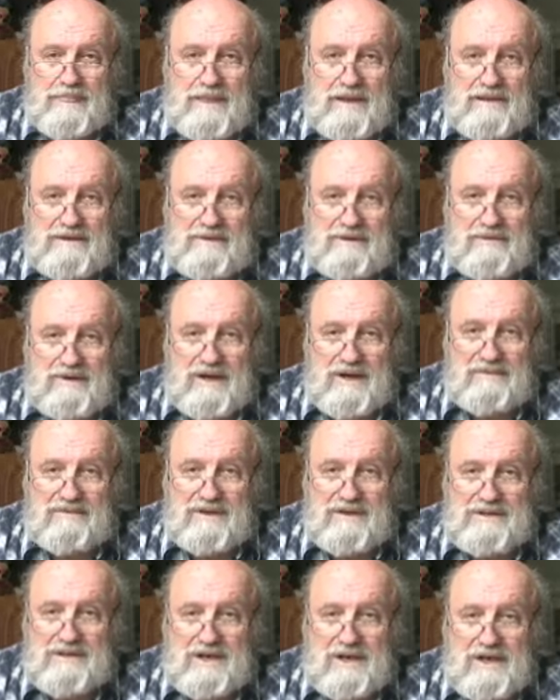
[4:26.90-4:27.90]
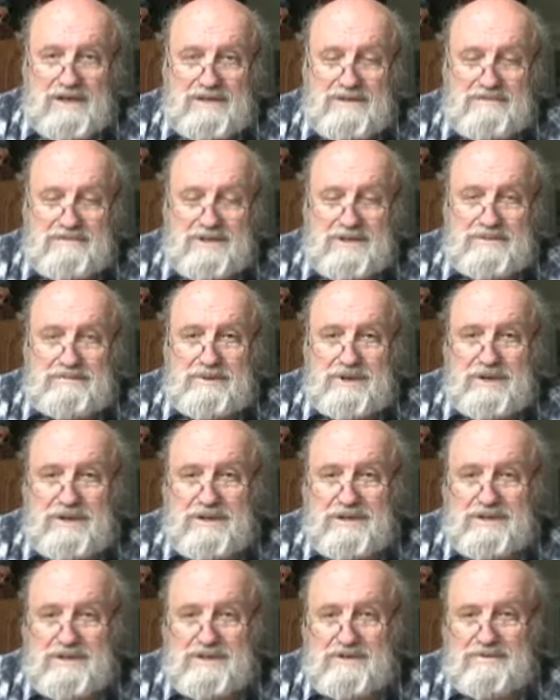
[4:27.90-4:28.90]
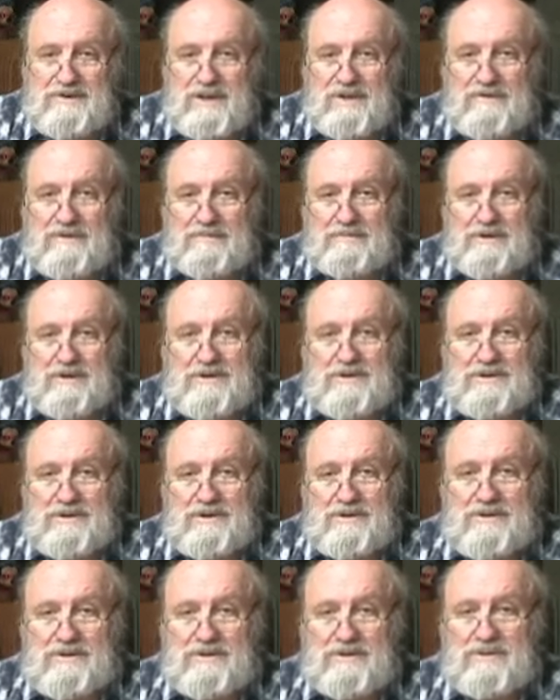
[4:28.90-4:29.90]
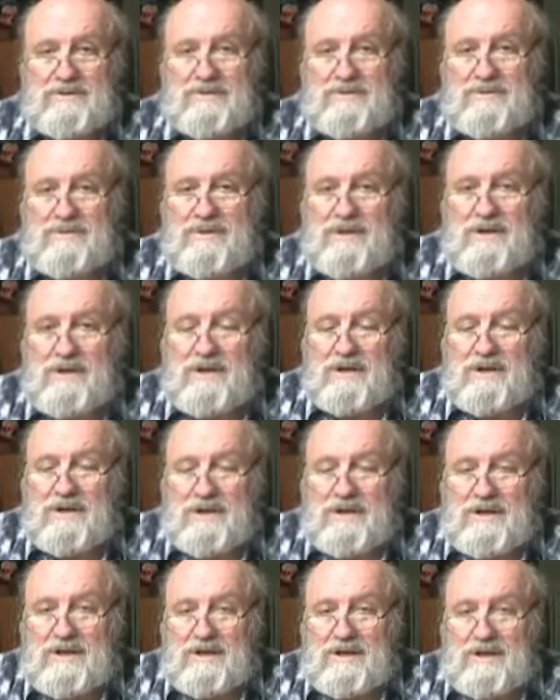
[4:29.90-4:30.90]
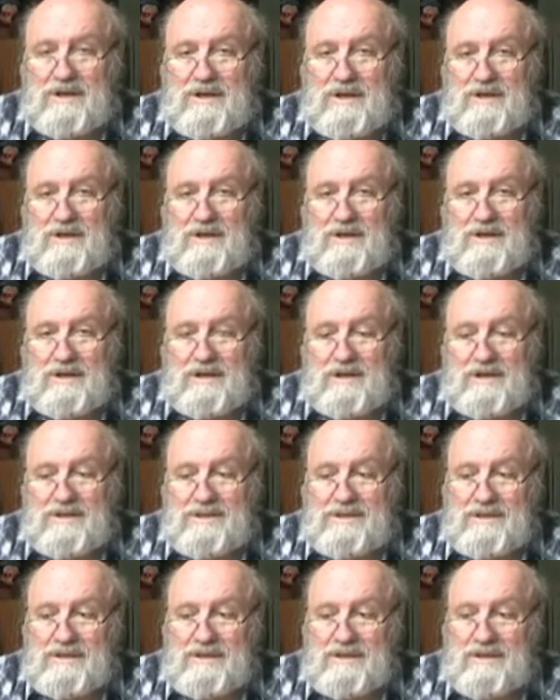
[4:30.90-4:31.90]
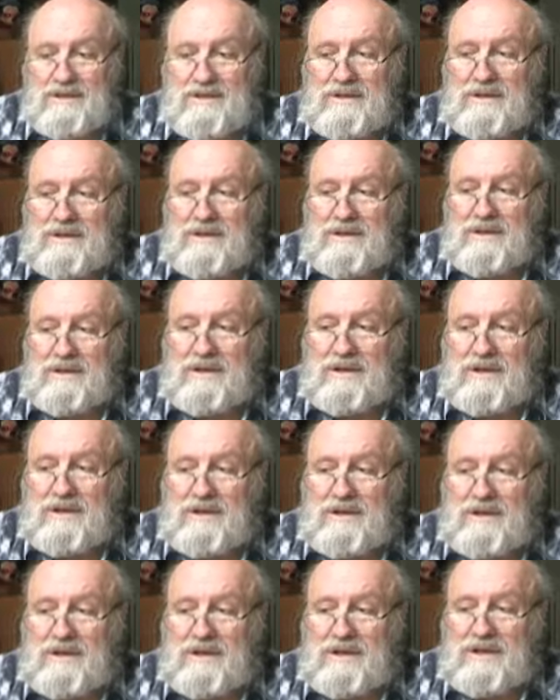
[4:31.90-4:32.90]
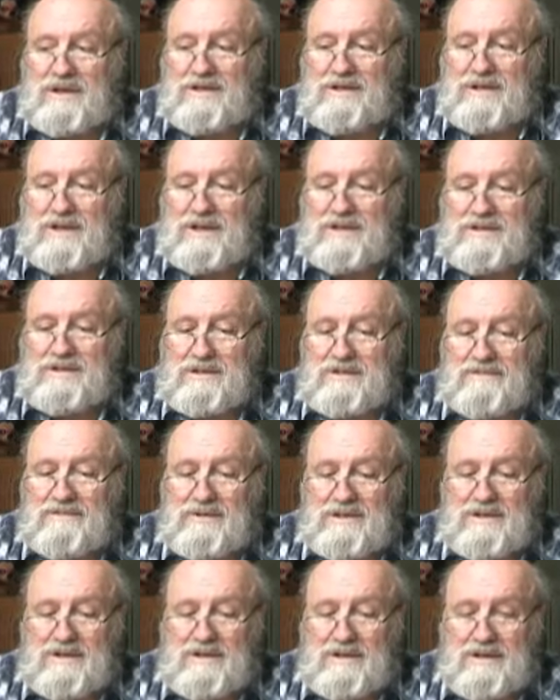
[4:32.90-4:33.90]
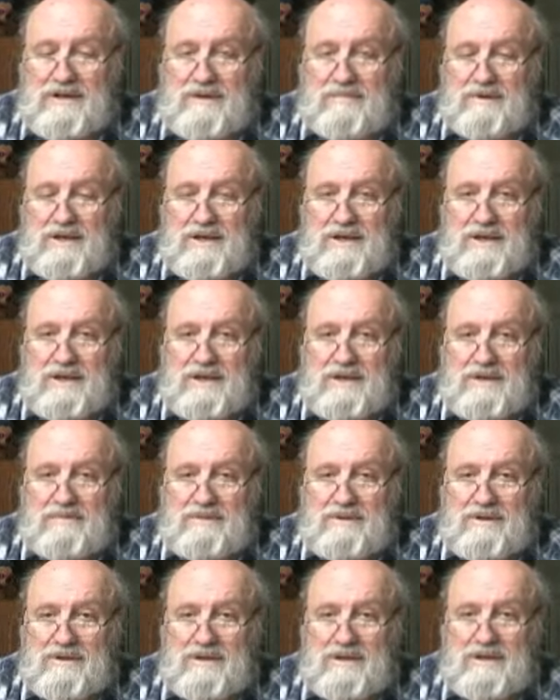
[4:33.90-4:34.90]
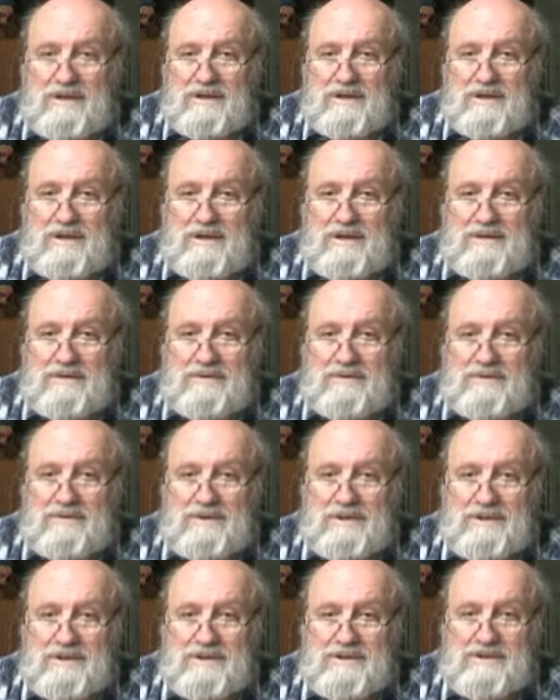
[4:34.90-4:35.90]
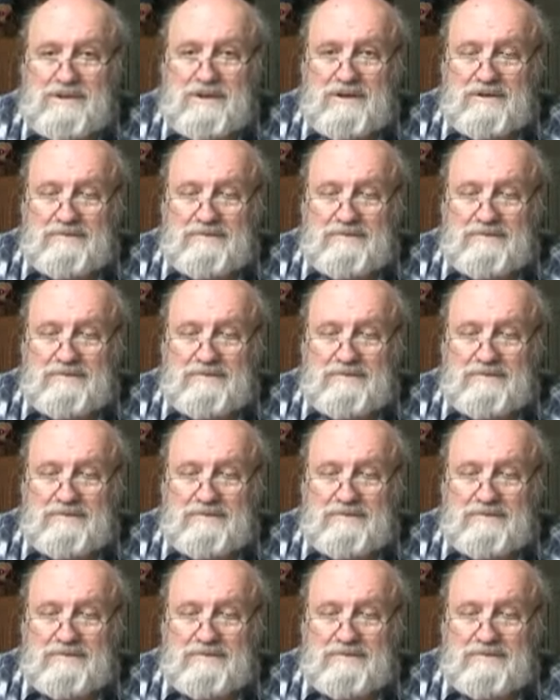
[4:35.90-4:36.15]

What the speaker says: So we have these kinds of experiences. We have the persecutor, who is in the sense of the Aromatic double, who is